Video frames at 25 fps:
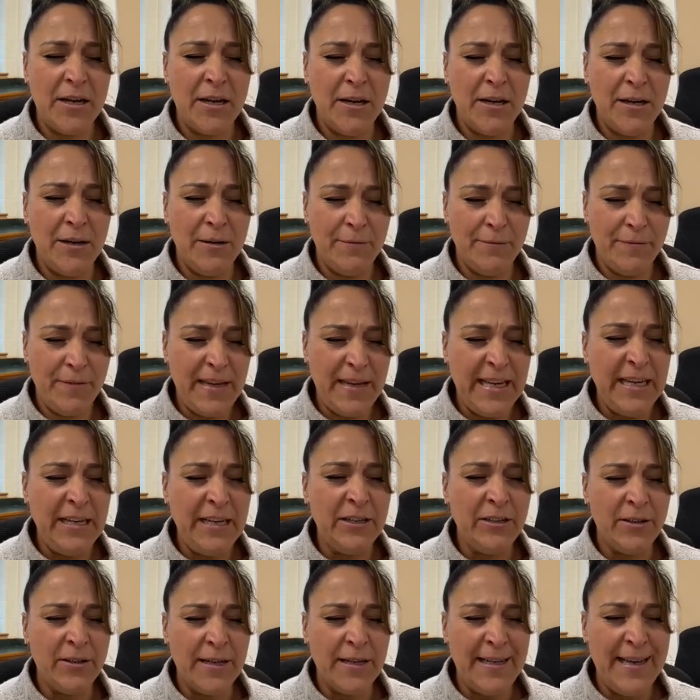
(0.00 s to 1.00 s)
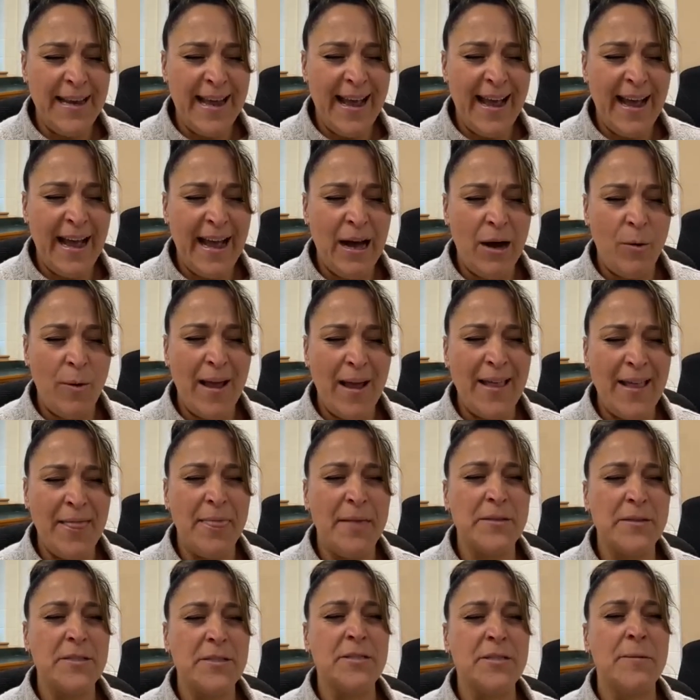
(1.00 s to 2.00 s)
of here and now and
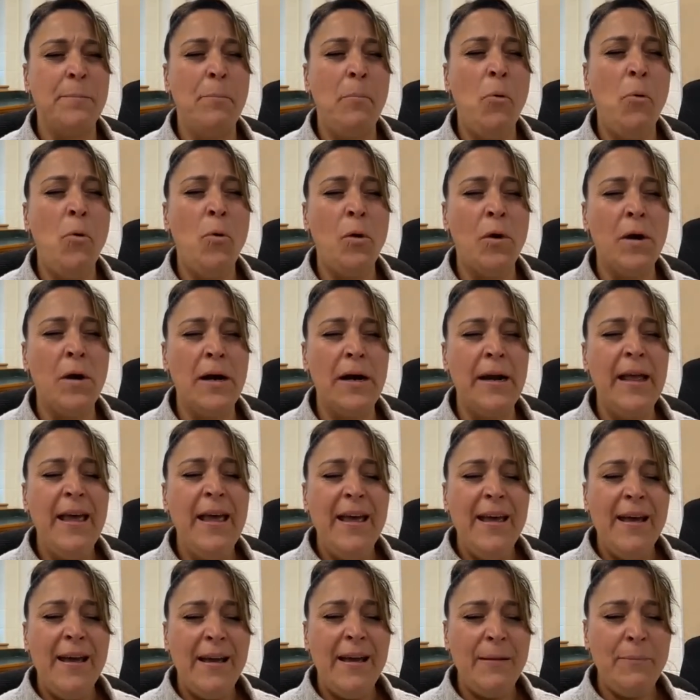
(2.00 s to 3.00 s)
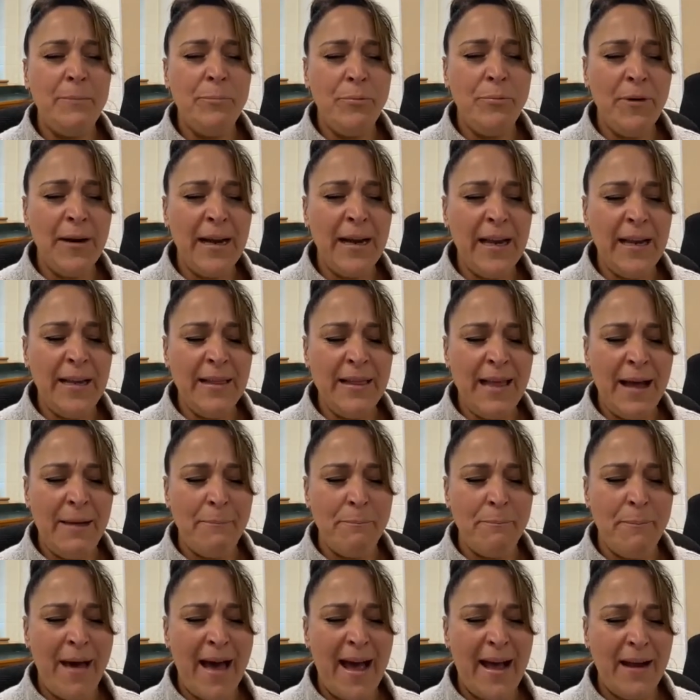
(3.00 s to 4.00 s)
the support and bringing that
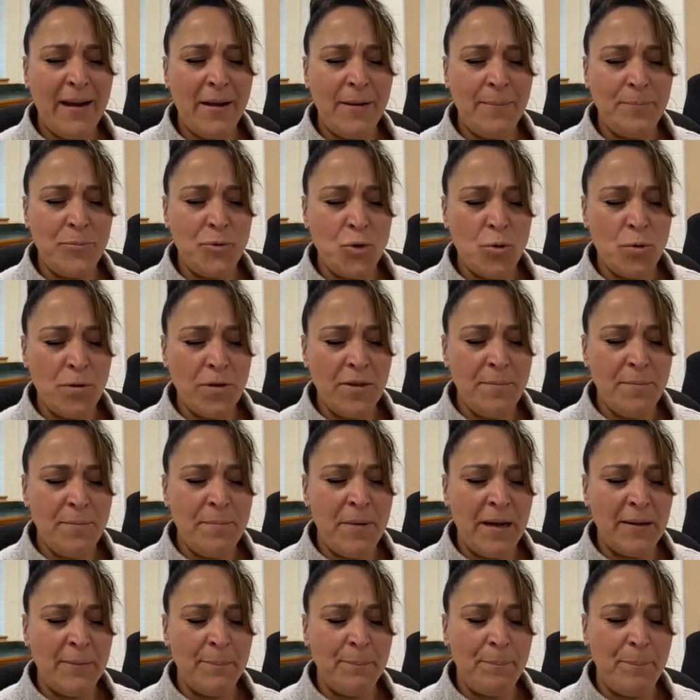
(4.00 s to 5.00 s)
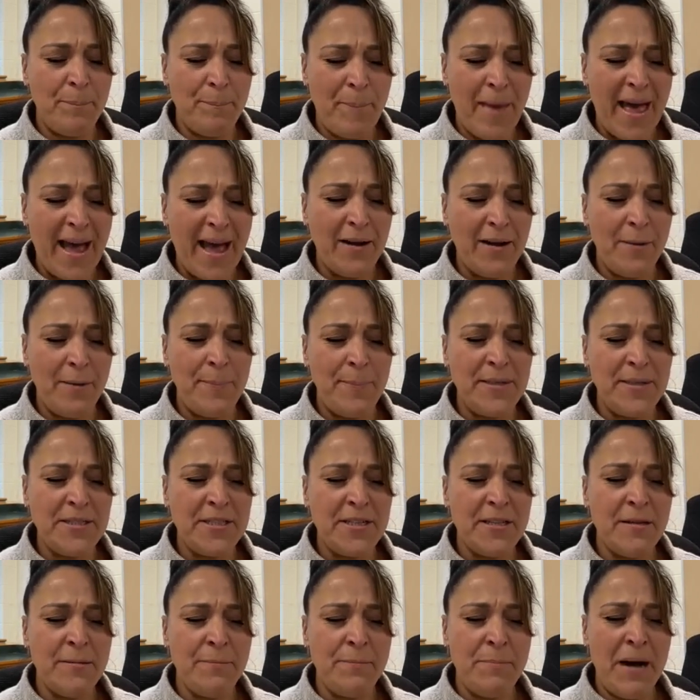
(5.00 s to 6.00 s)
back up toward the back up
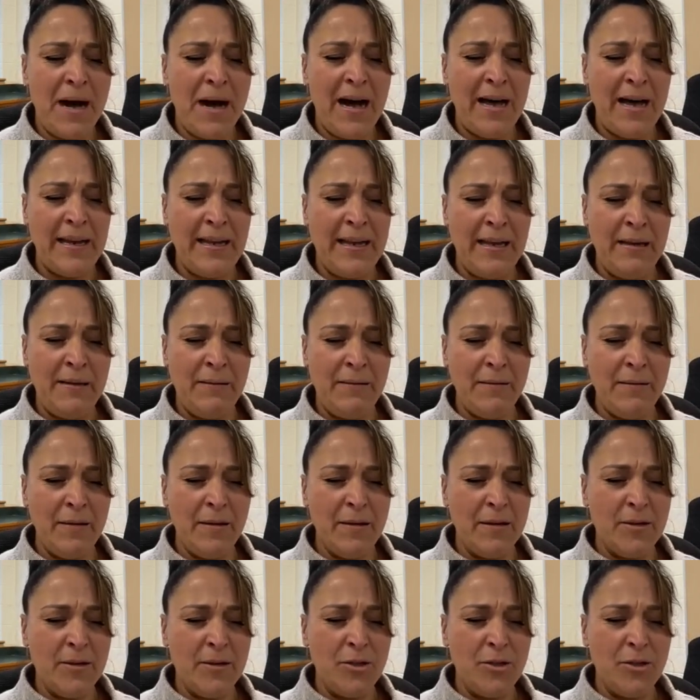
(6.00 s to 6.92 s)
into the body,